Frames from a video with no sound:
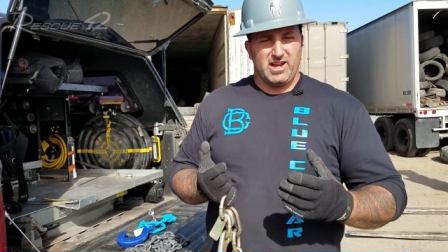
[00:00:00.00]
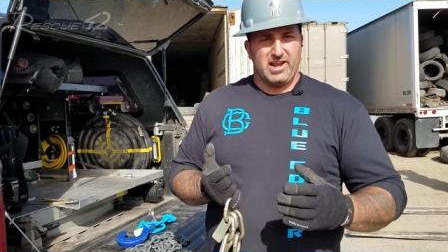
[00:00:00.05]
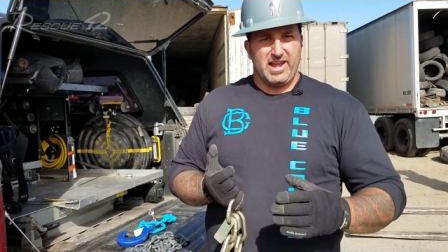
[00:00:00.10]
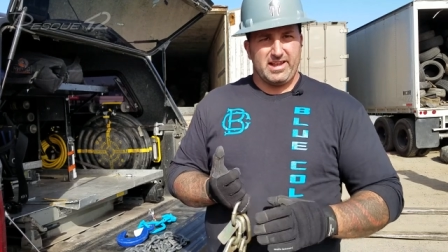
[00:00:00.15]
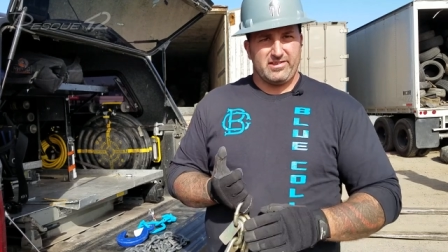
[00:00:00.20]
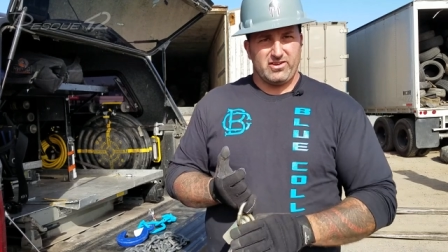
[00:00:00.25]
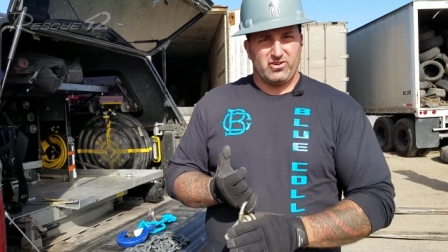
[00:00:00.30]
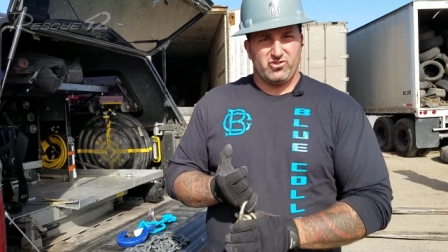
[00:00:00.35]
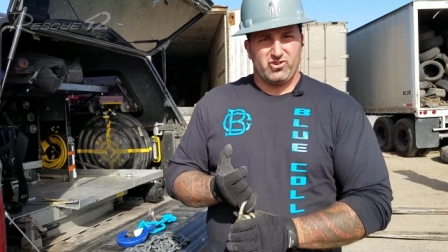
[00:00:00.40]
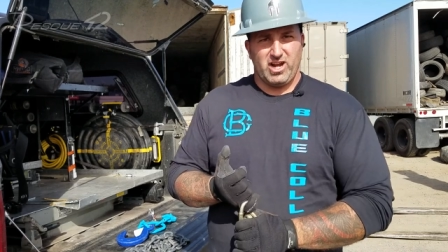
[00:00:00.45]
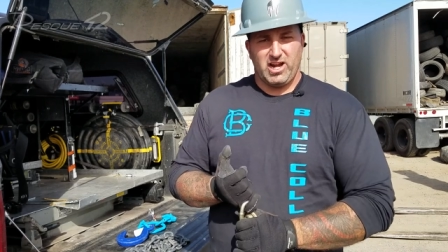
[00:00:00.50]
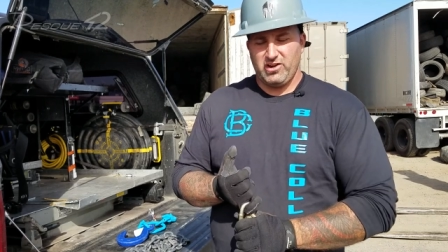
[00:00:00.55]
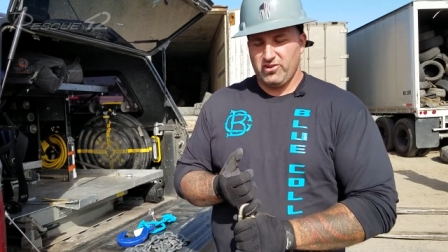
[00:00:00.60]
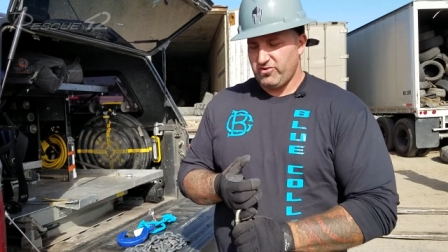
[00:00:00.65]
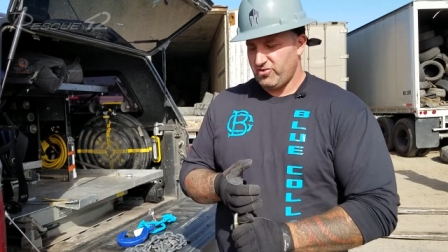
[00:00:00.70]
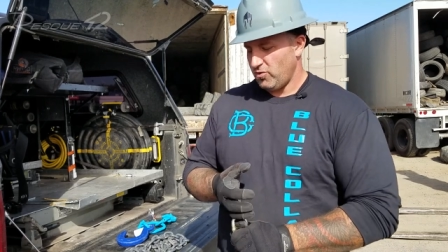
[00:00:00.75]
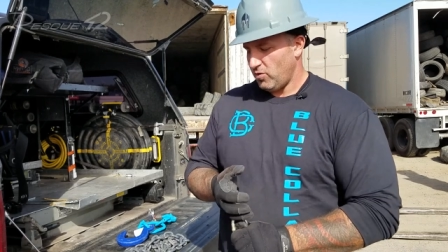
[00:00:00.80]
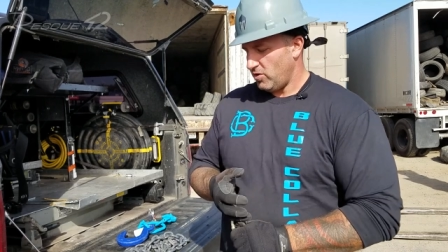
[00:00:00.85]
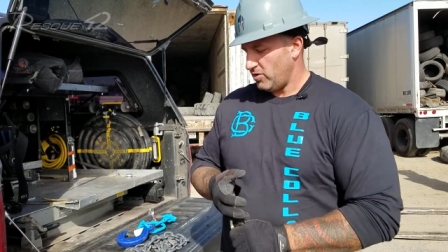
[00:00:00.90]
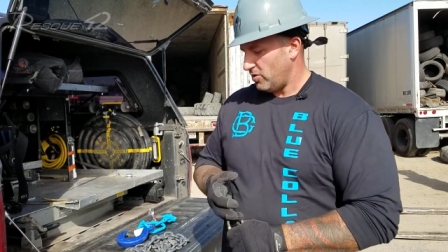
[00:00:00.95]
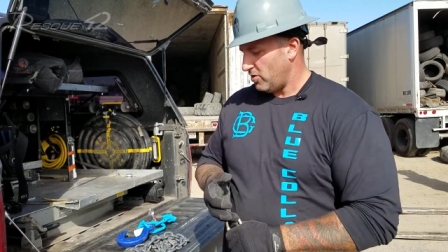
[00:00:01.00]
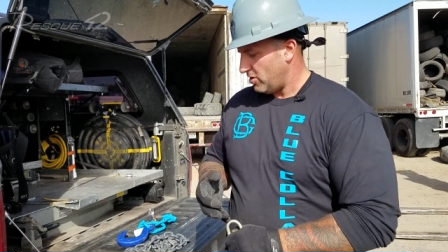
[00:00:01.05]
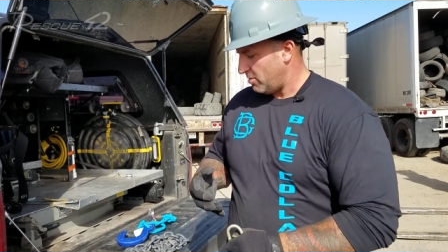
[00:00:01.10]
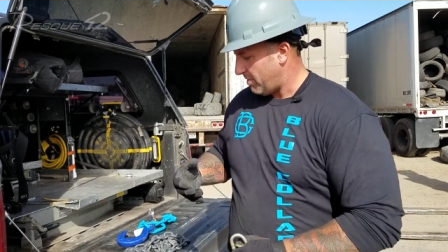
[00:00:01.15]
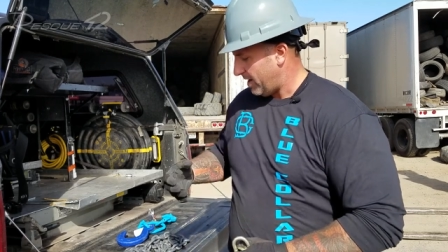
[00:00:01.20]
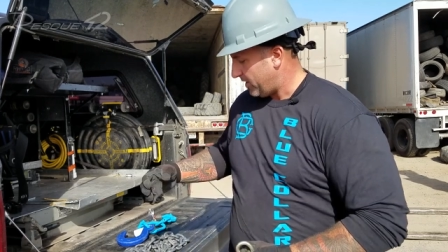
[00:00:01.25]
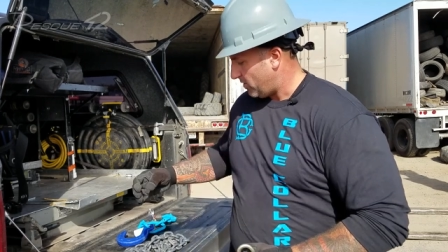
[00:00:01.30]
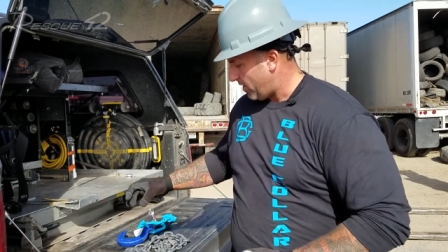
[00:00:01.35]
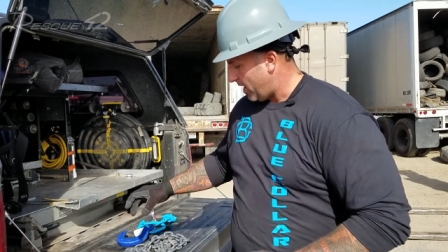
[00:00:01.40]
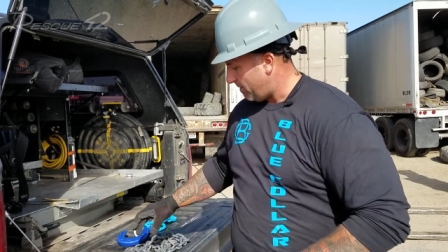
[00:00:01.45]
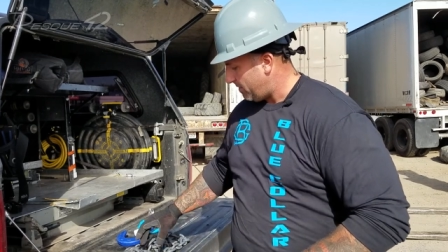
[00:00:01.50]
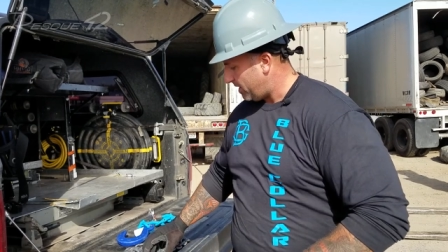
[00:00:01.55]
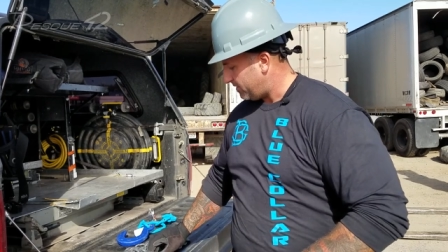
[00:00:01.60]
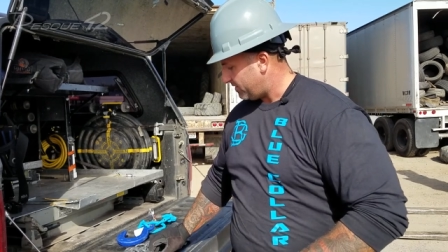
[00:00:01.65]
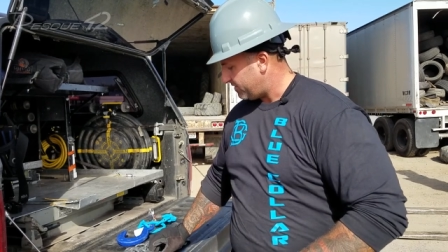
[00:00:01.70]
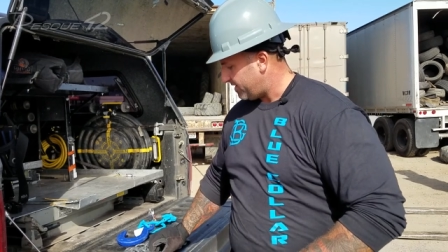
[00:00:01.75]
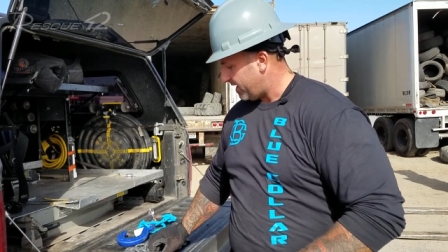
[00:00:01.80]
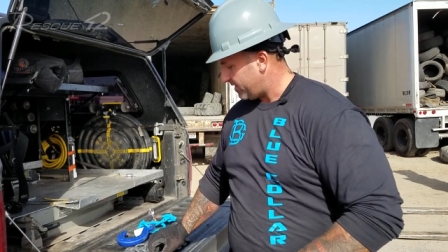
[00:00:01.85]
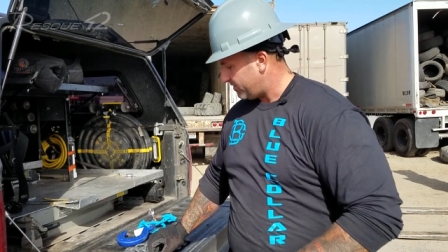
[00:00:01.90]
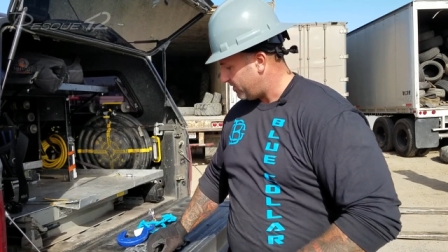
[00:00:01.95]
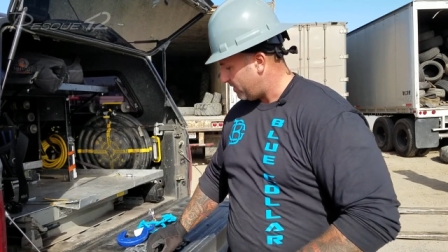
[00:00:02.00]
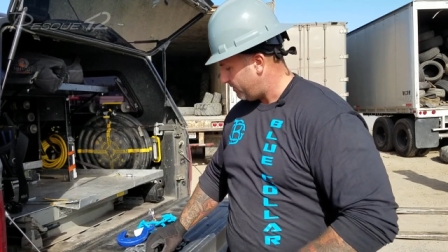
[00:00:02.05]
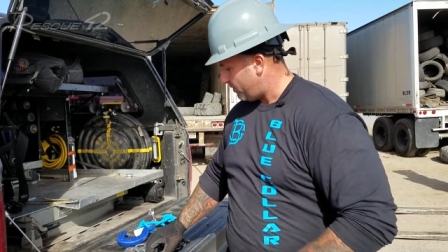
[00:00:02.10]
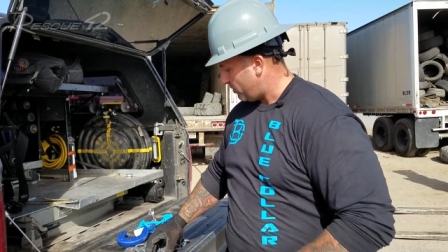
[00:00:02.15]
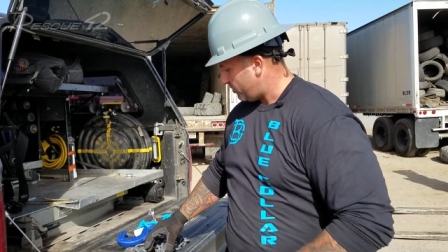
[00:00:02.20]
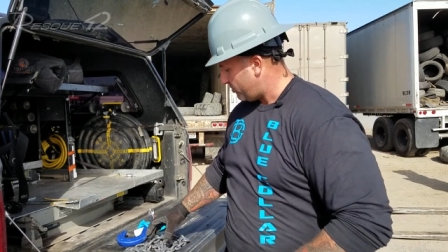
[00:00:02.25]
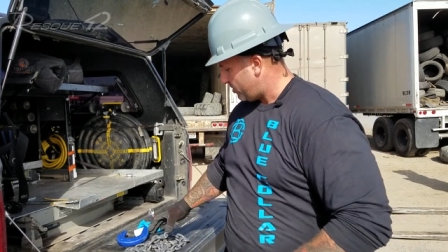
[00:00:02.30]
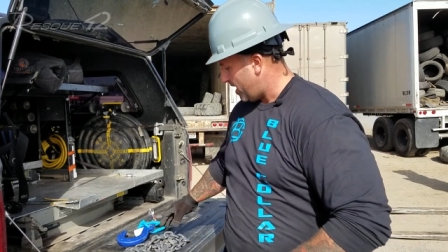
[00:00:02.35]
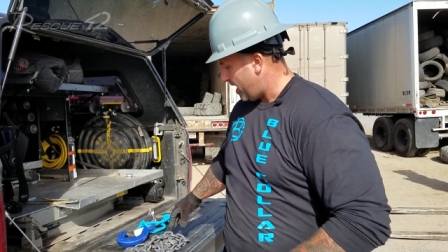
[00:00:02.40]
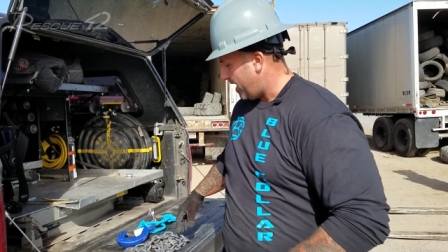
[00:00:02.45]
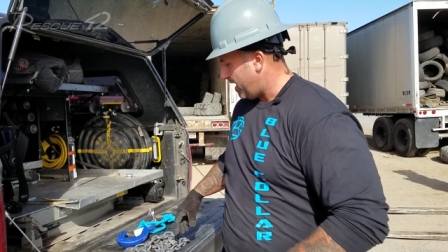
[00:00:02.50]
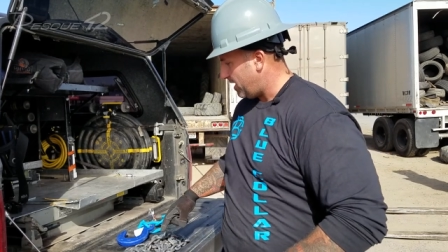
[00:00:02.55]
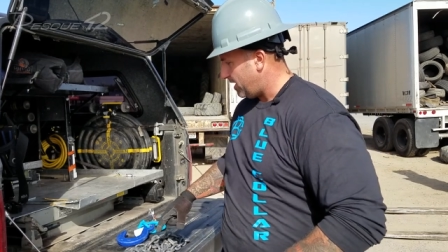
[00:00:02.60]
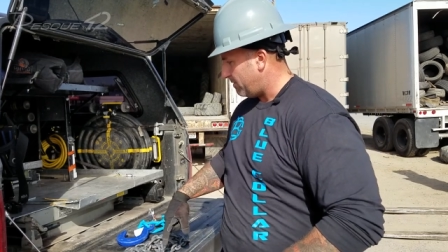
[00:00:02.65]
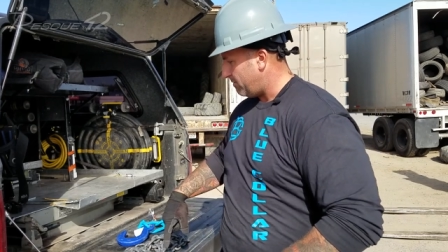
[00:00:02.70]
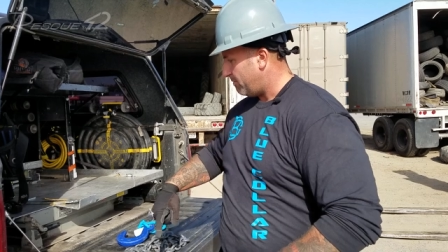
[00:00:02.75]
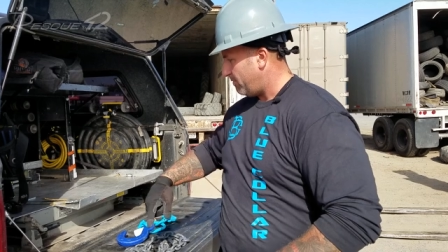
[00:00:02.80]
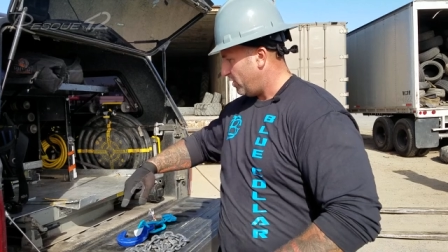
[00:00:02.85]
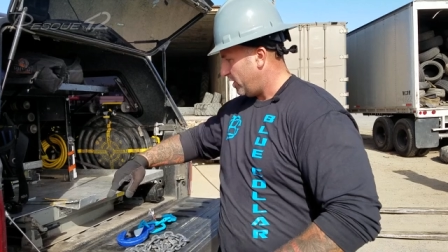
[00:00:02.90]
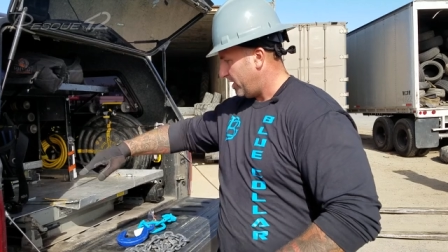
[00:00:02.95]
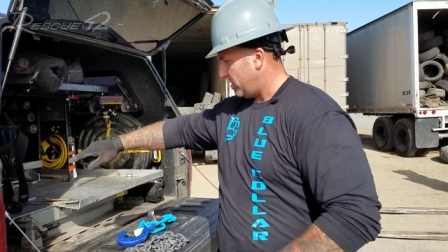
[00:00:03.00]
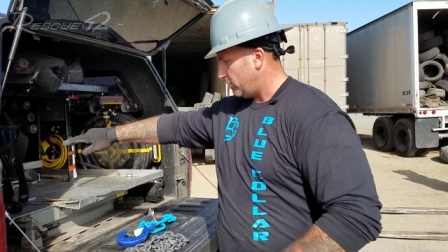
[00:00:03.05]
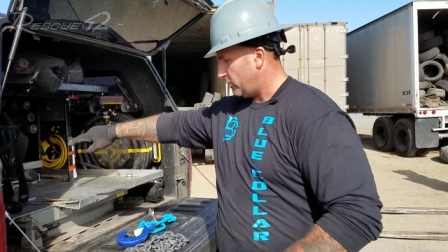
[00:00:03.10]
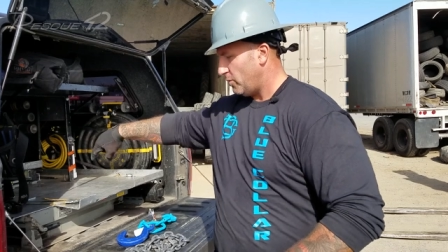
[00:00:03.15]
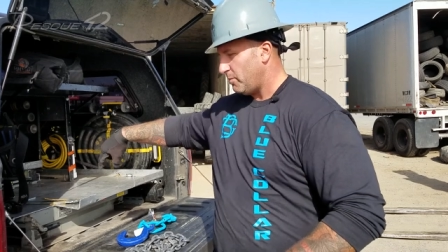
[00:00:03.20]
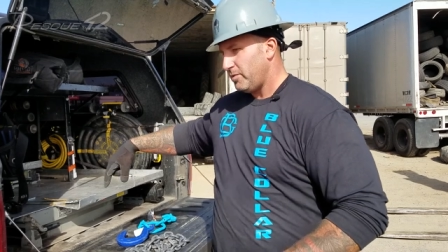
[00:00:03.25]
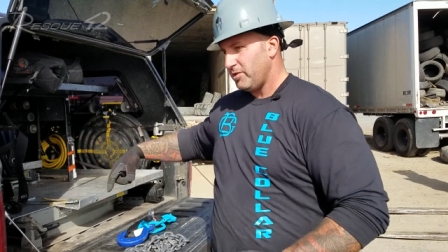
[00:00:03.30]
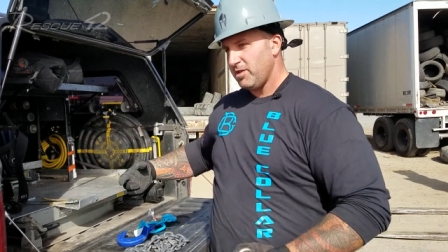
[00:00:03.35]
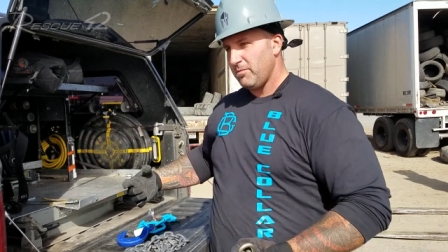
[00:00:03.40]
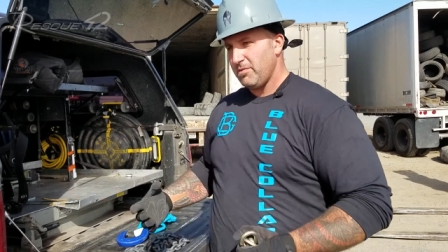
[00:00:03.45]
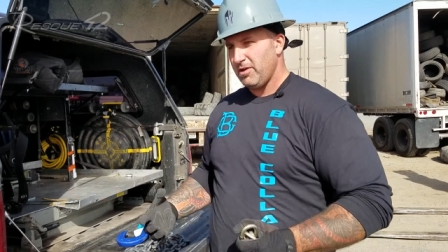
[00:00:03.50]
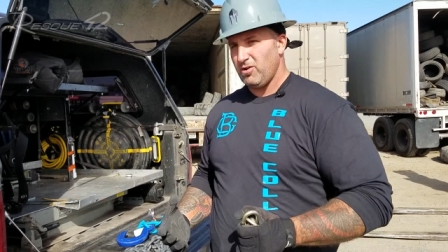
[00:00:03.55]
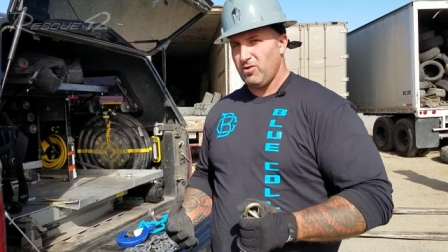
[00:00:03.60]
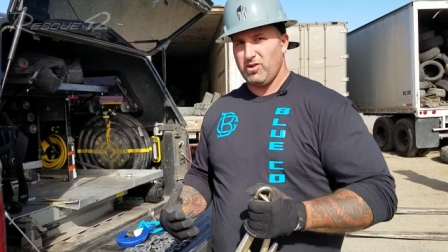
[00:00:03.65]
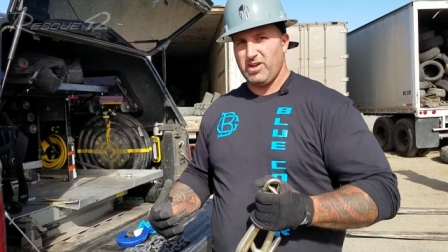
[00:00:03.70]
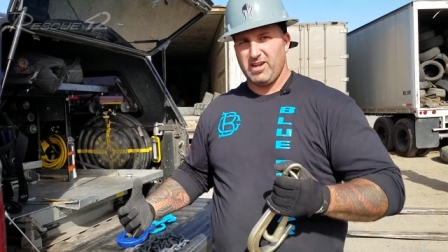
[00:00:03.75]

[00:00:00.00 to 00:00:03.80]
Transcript: as a chain shortener by grabbing the section of your chain and putting a loop in the middle.